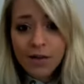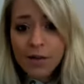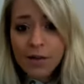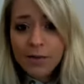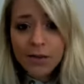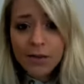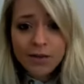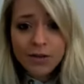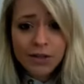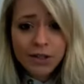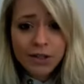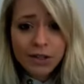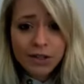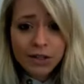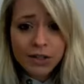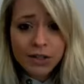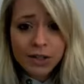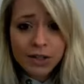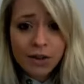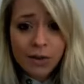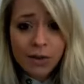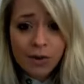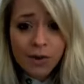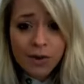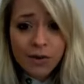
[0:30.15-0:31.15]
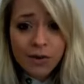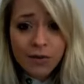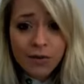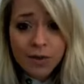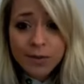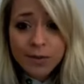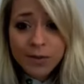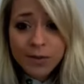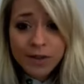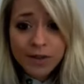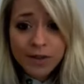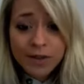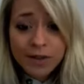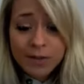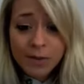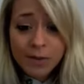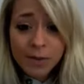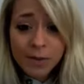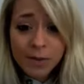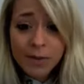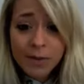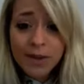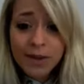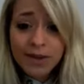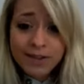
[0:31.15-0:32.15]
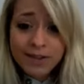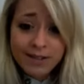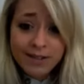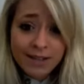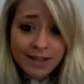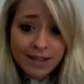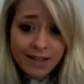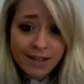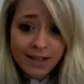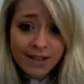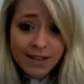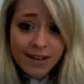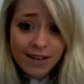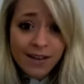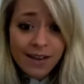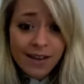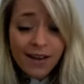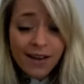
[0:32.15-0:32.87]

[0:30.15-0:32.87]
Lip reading: I'm not doing it to show off, I'm doing it because people ask to see it.